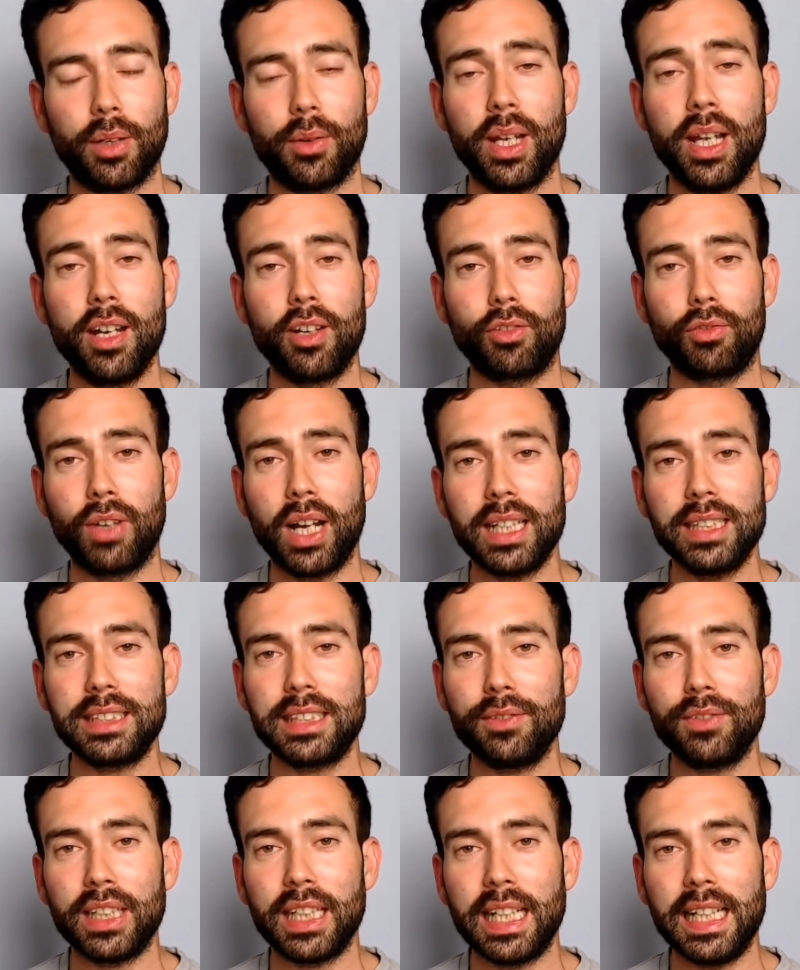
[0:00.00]

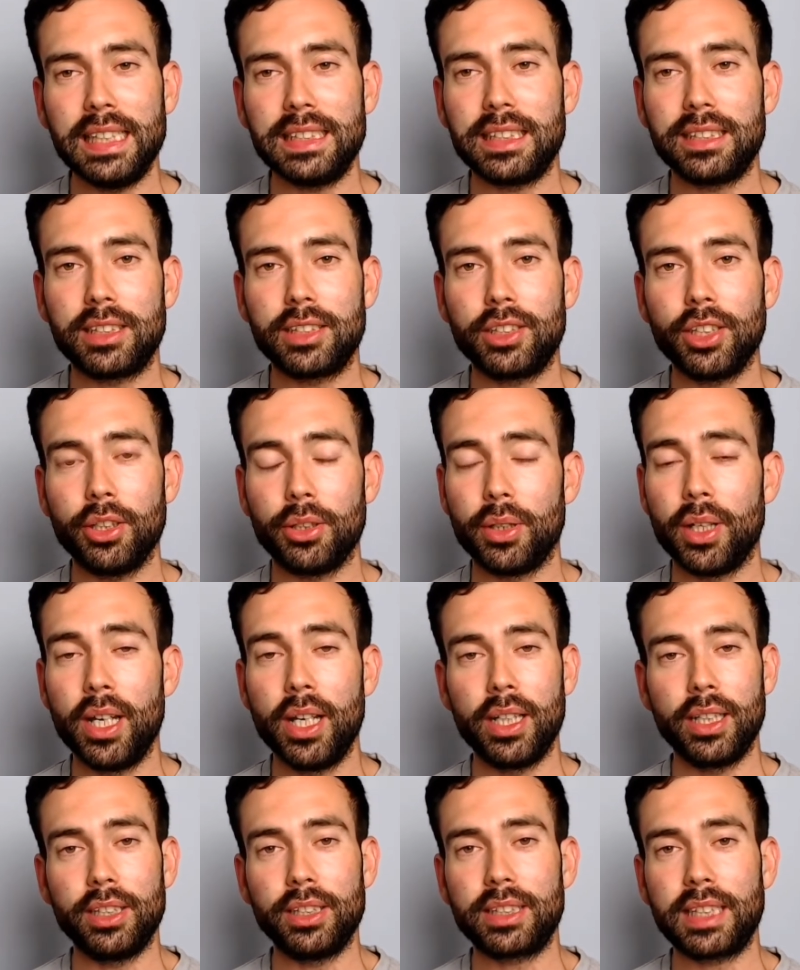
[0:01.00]
relatively easy to do.
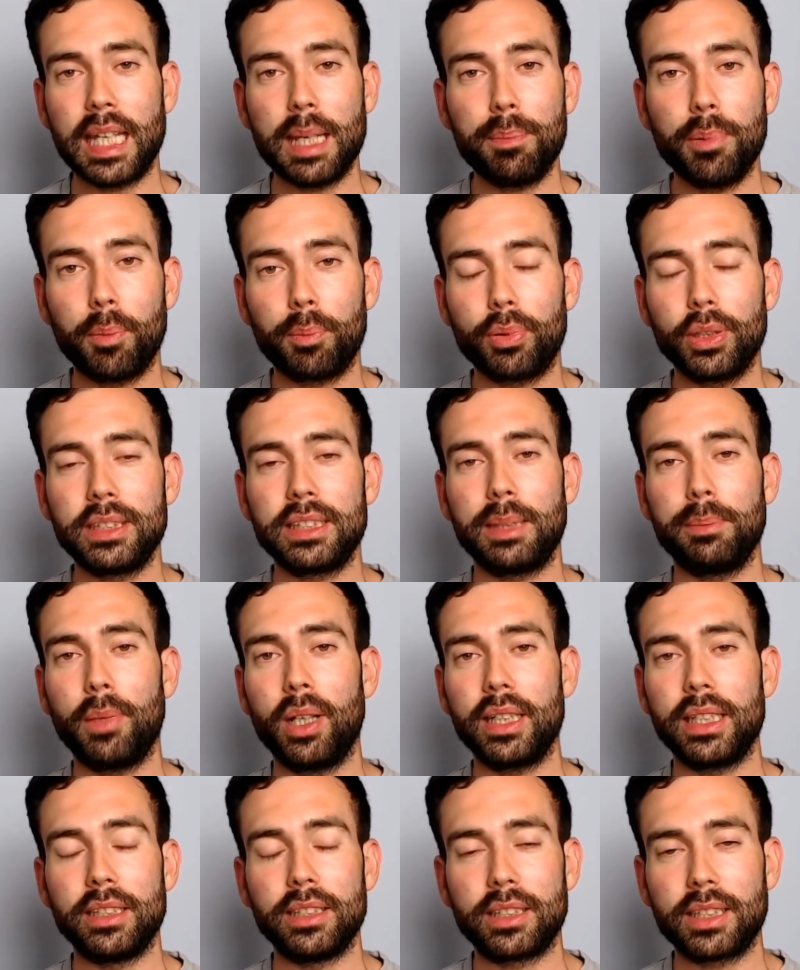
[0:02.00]
You just keep on printing
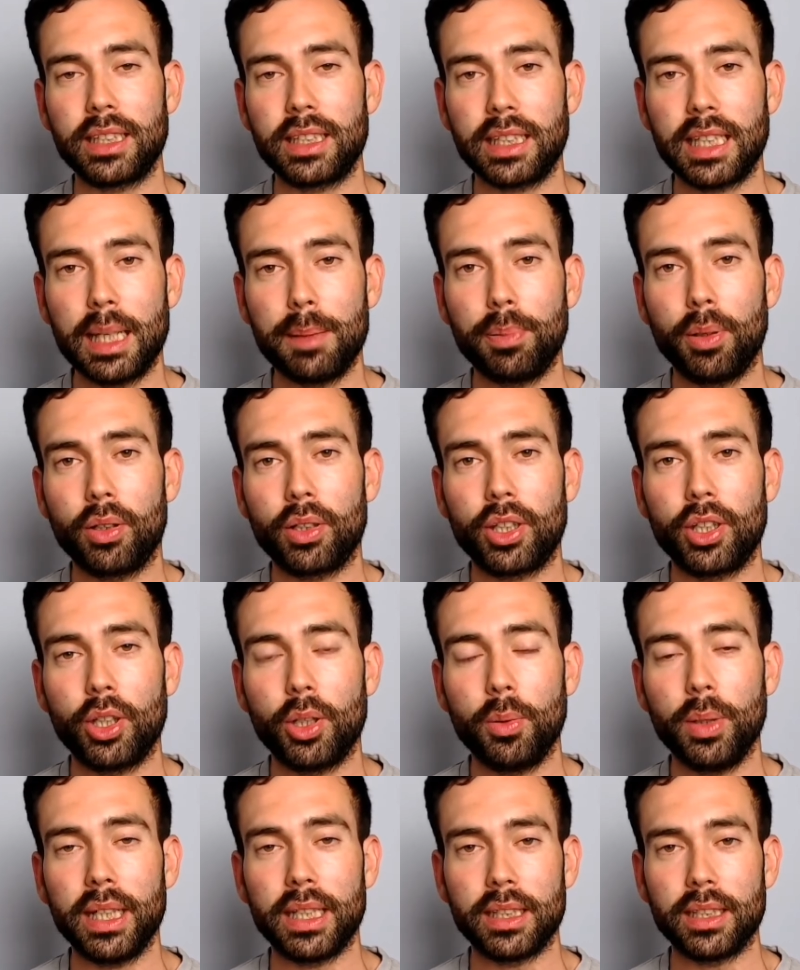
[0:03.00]
money. You just keep on
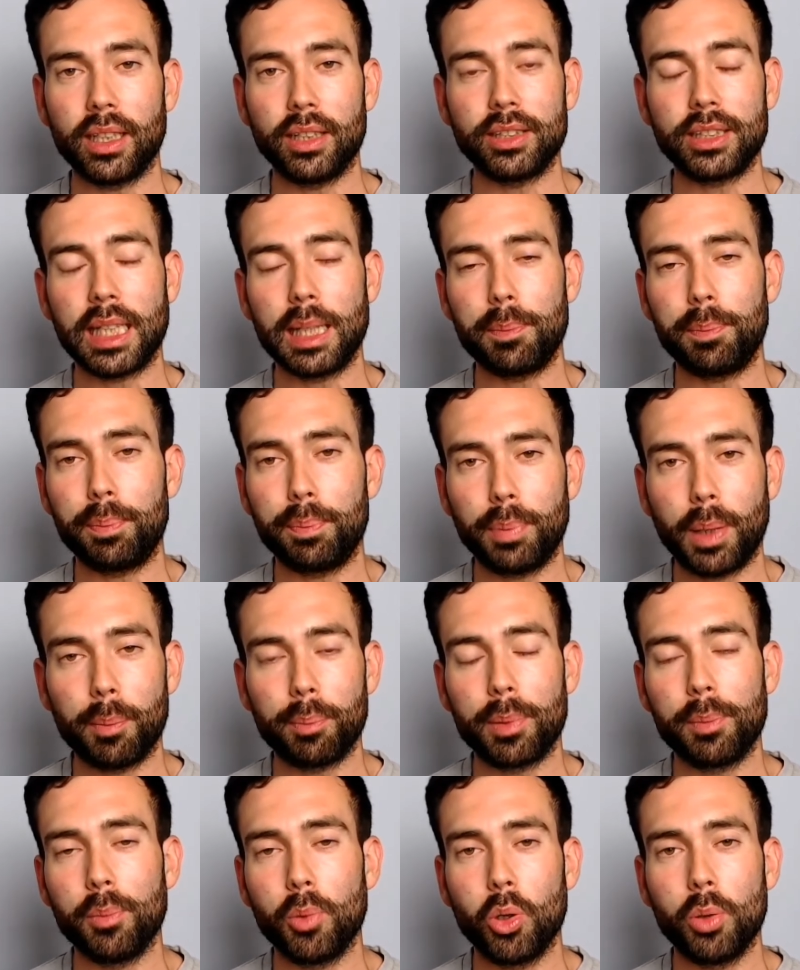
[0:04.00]
QE. You just keep
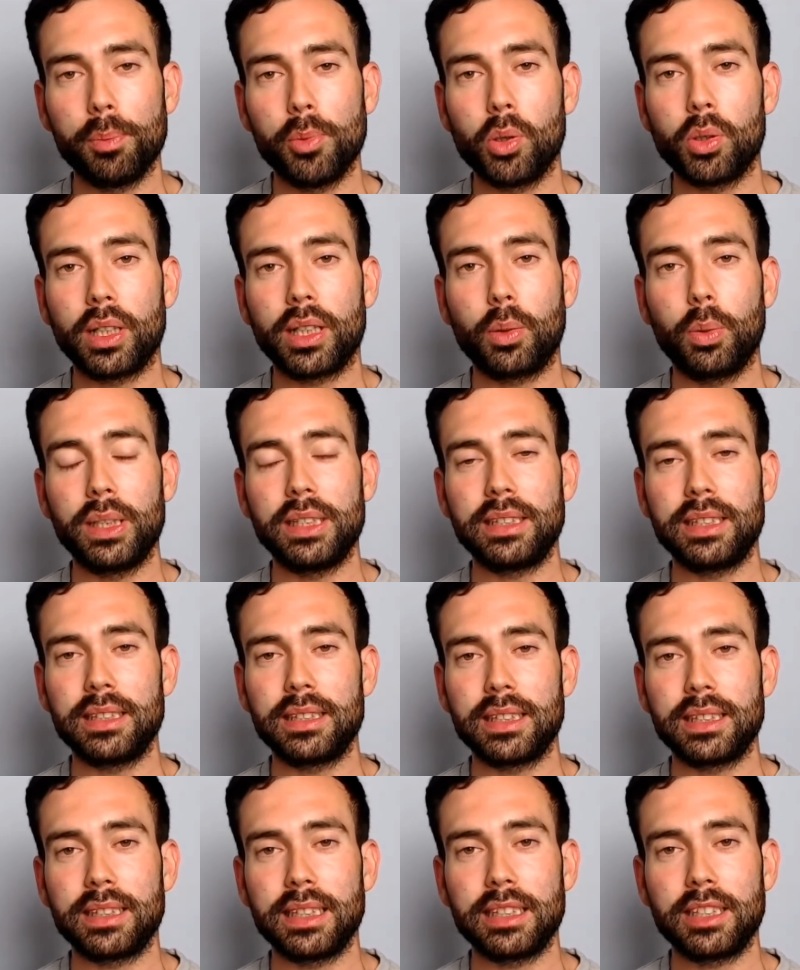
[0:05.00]
pumping more and more liquidity into
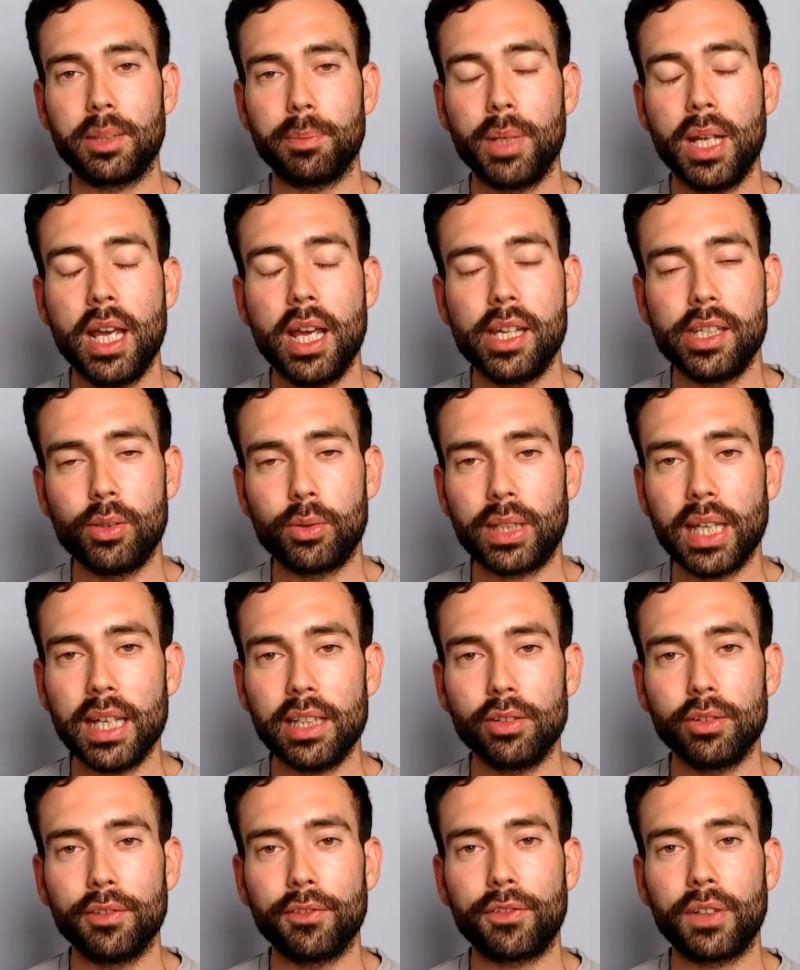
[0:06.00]
the system. You'll get
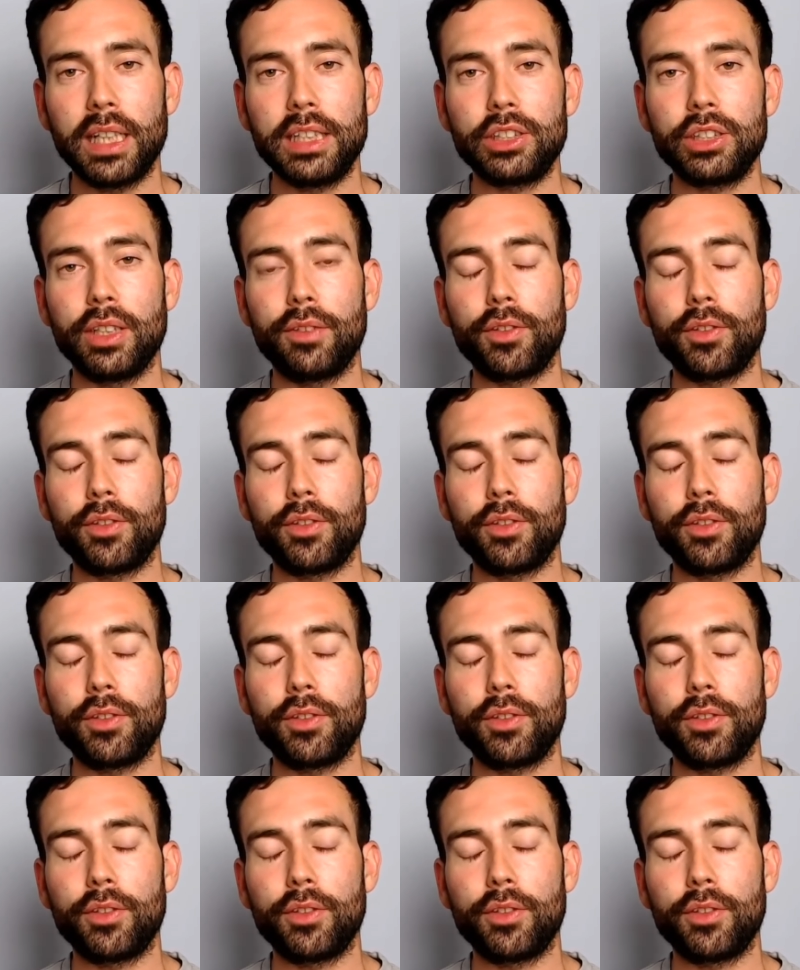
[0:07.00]
your inflation if you